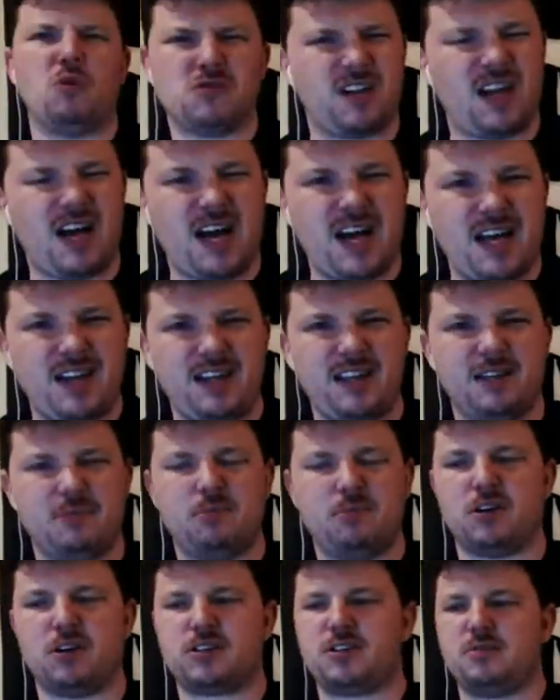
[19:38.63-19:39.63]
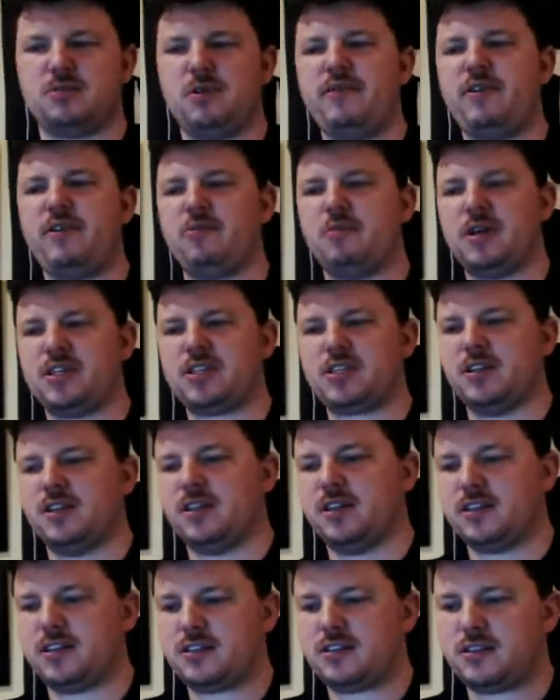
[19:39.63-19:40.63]
about the rules a lot in the
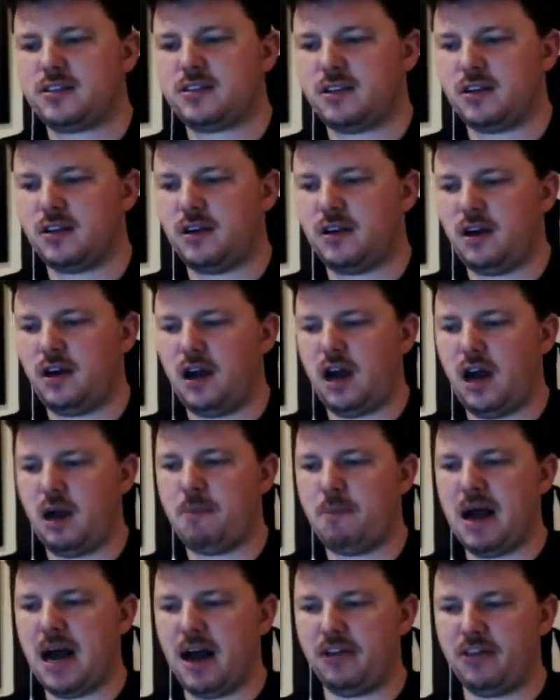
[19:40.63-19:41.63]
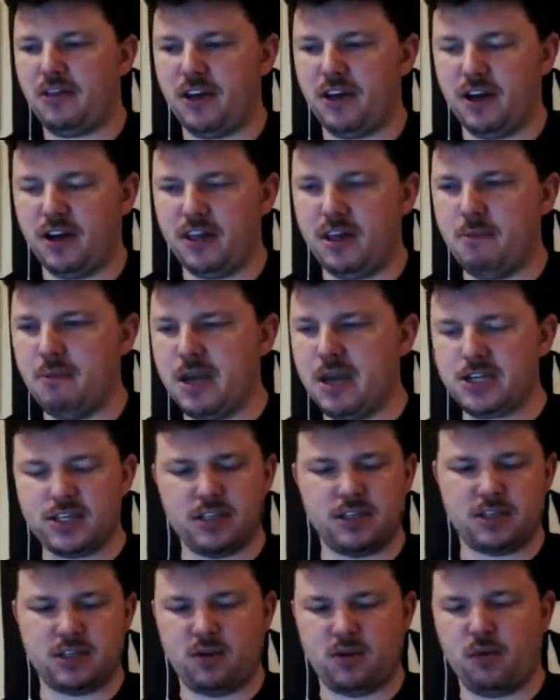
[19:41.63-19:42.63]
books, and we've even mentioned this
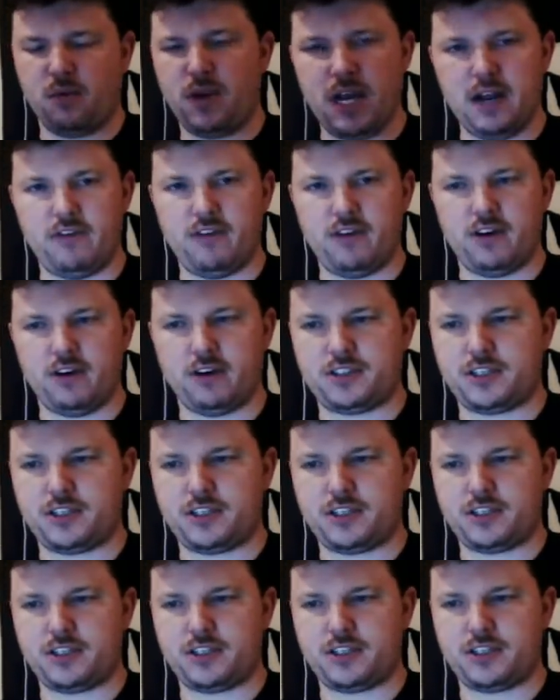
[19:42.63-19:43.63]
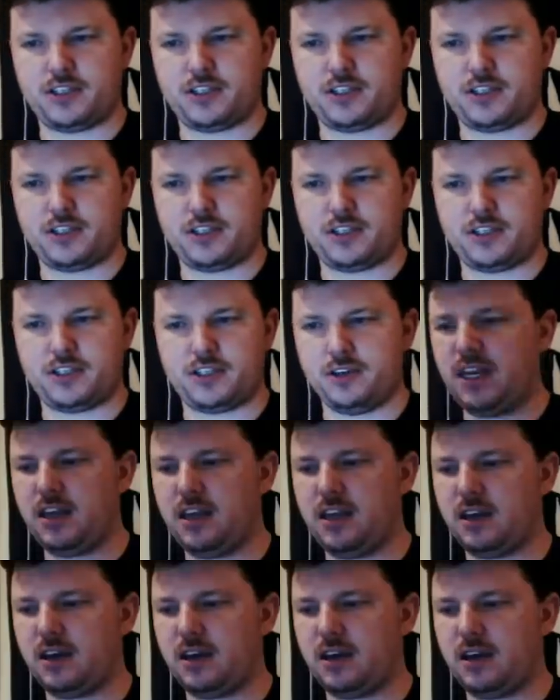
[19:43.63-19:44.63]
about the missions and whatever
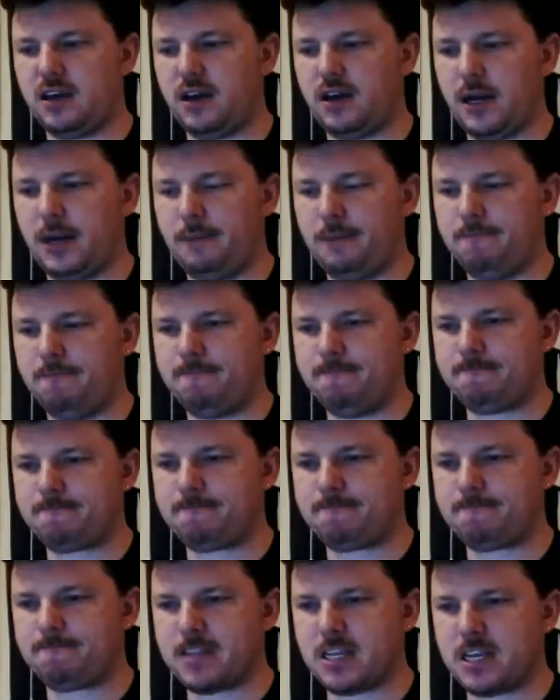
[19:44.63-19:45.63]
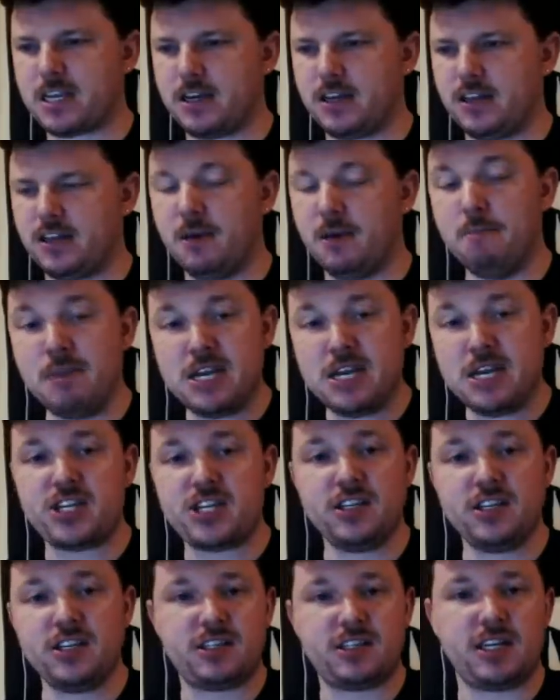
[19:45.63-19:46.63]
too. But the
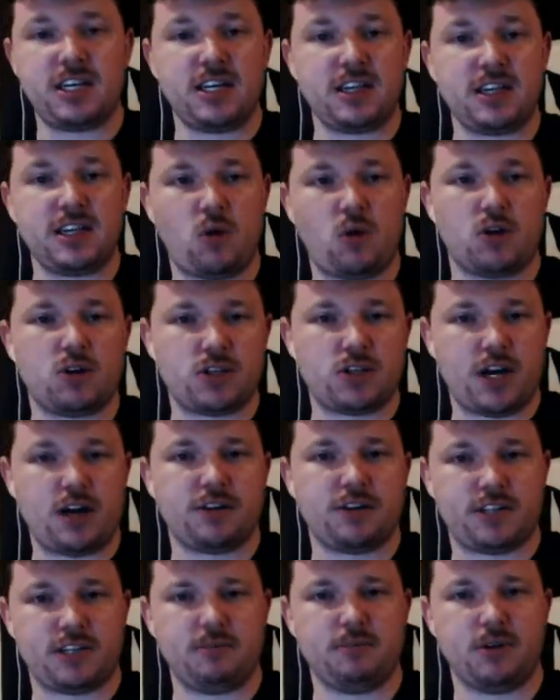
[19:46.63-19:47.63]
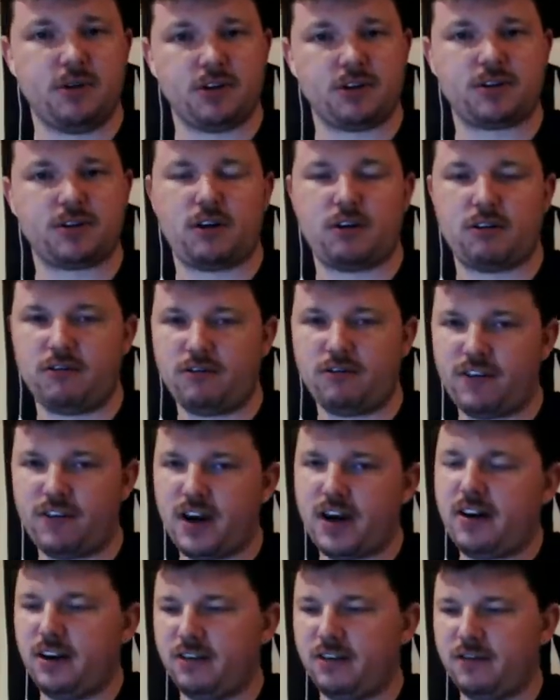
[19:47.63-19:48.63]
missions in the Horus
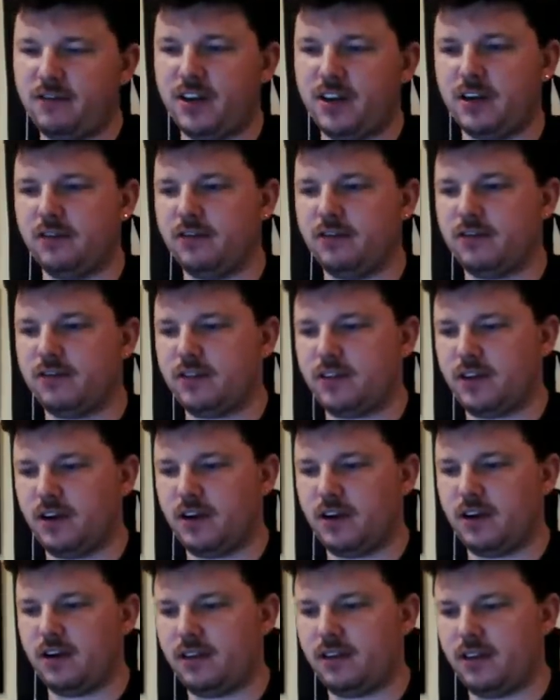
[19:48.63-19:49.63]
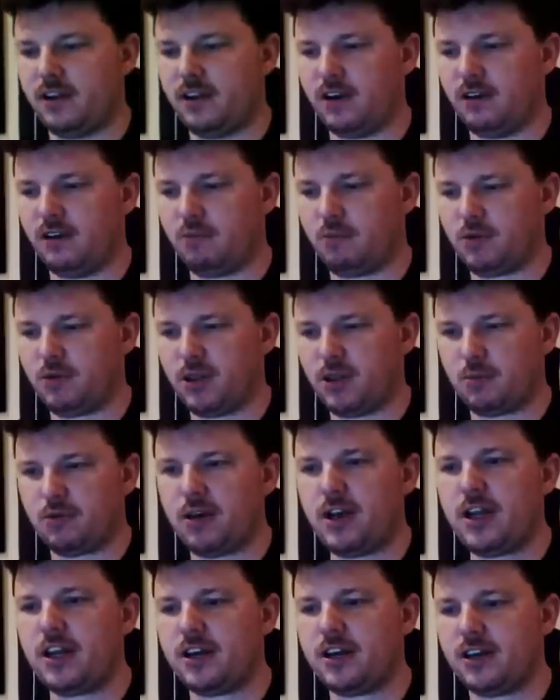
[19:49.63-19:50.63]
Heresy books are very inventive.
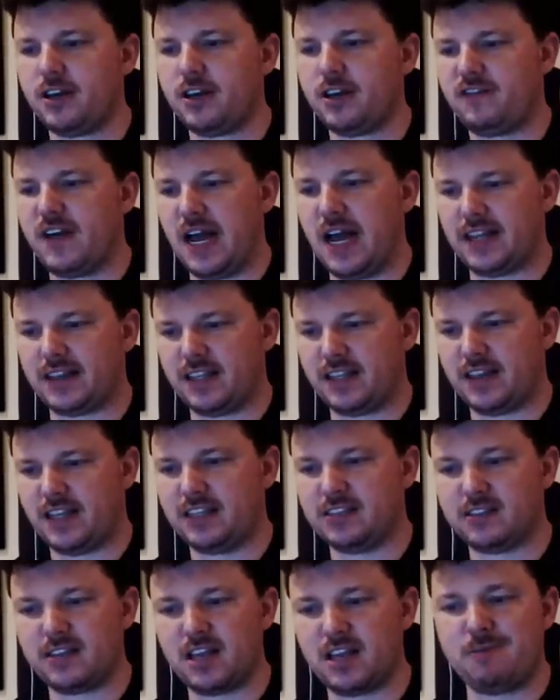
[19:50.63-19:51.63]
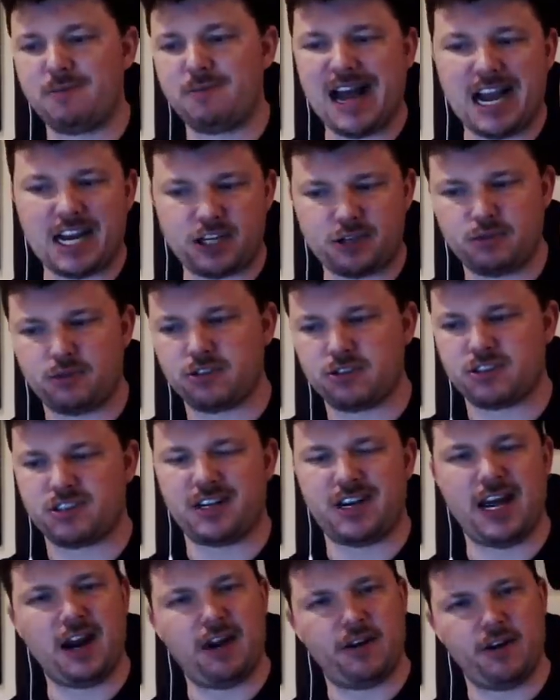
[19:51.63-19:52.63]
They're pretty good in the fact that they set
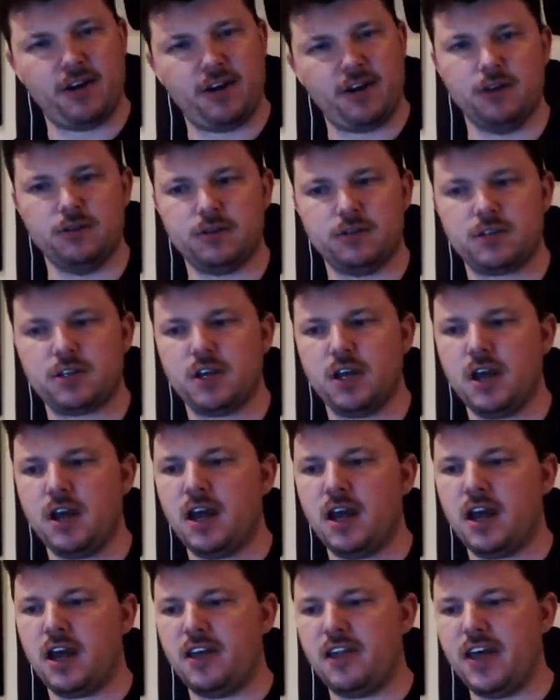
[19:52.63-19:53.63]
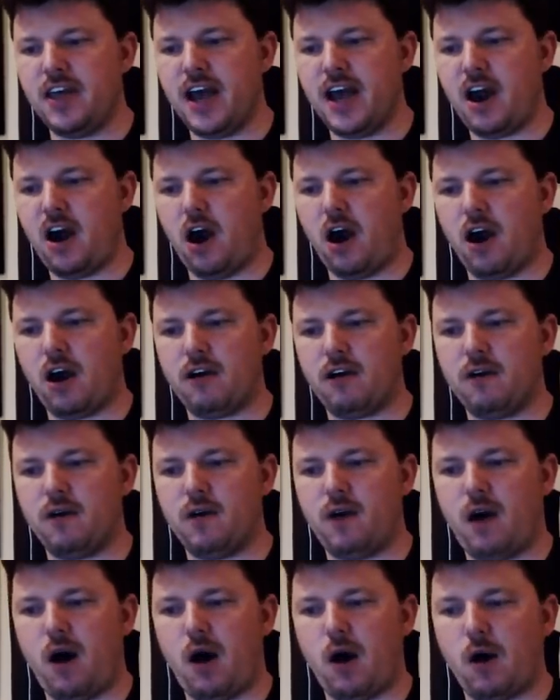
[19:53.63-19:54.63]
up actual scenarios that
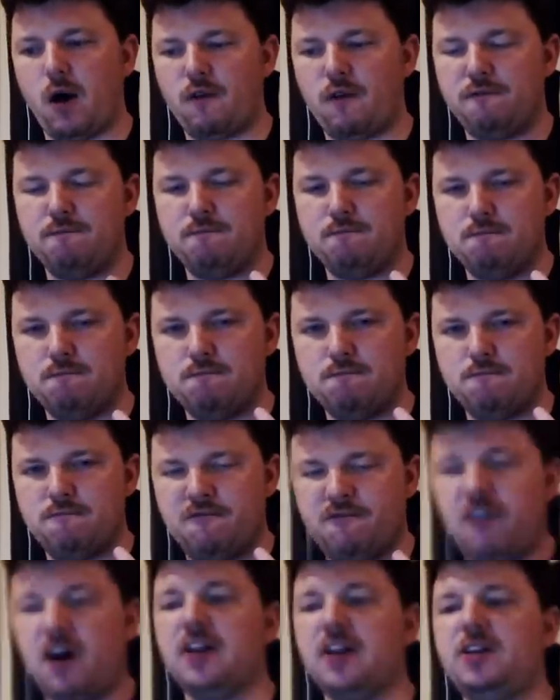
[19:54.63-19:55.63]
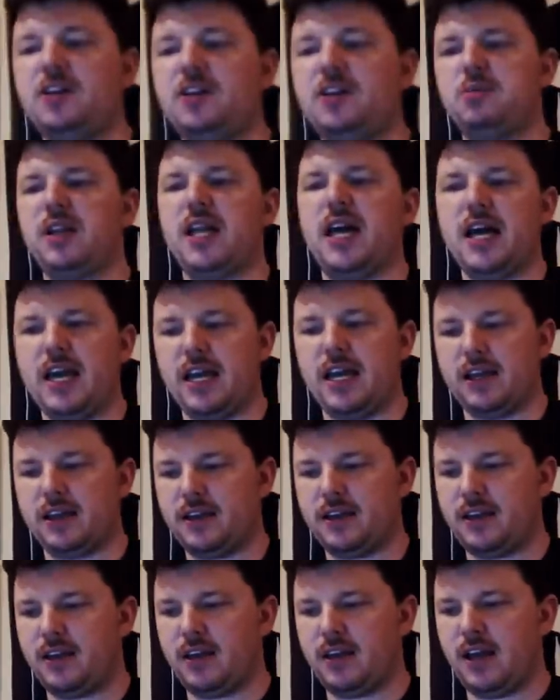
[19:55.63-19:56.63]
are fun to play.
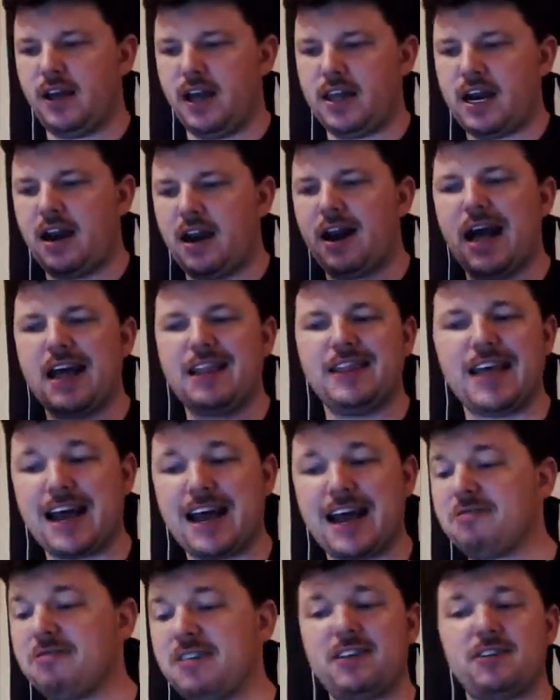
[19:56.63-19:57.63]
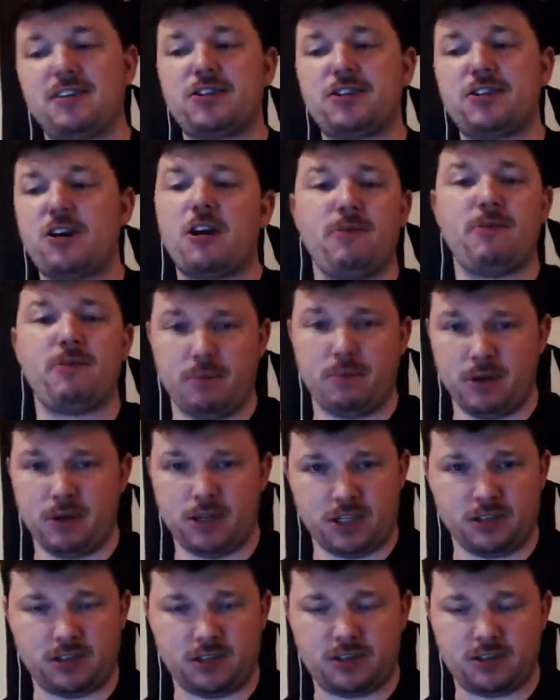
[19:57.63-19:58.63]
And I don't think they're tournament
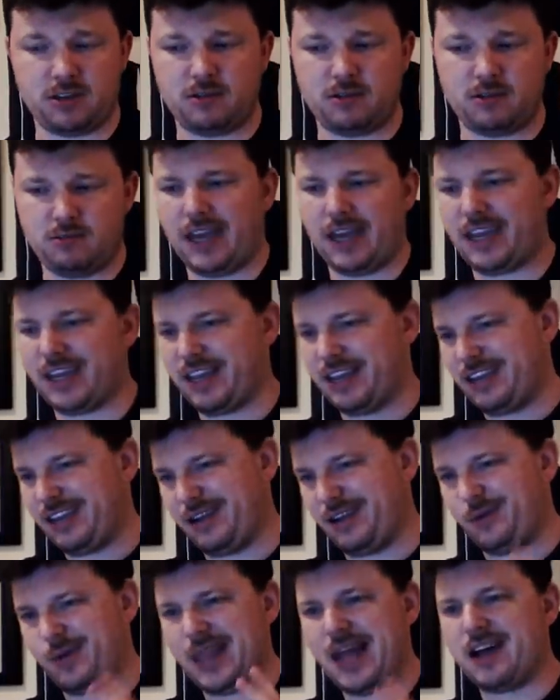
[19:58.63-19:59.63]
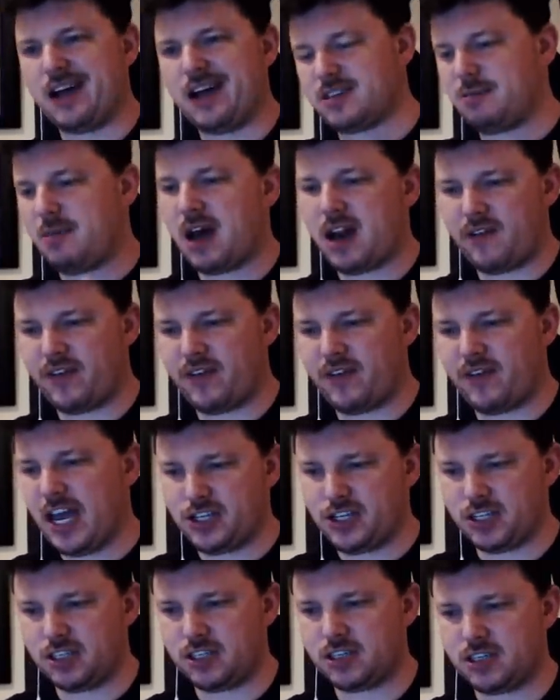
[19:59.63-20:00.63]
missions like without some
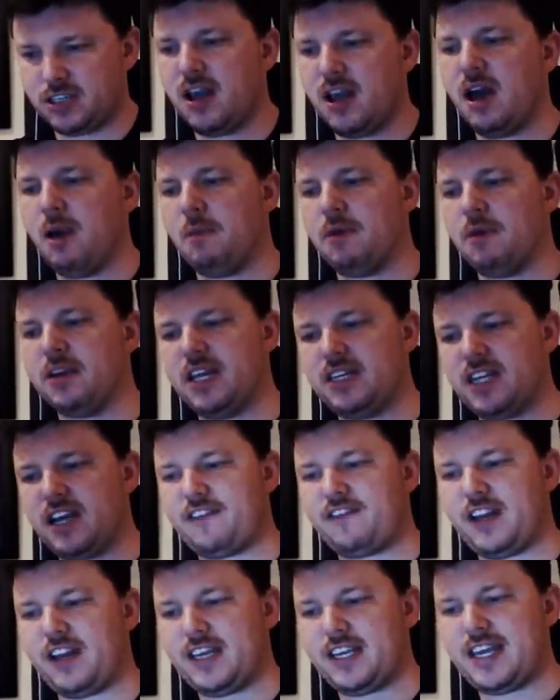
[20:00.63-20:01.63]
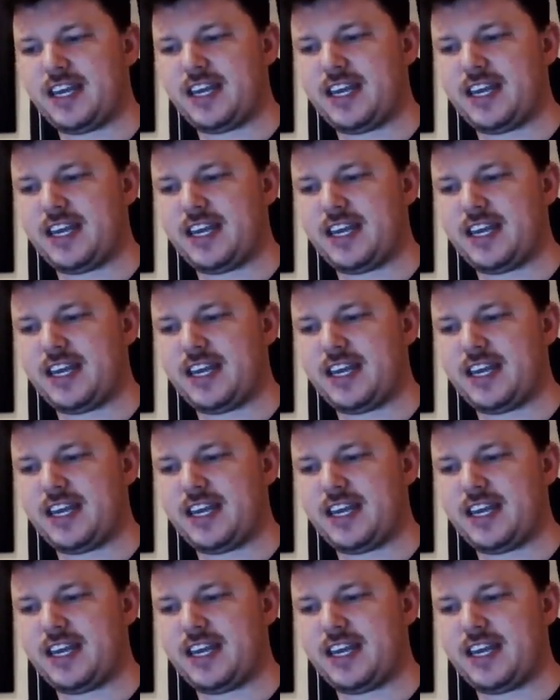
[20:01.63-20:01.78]
modifications, but they definitely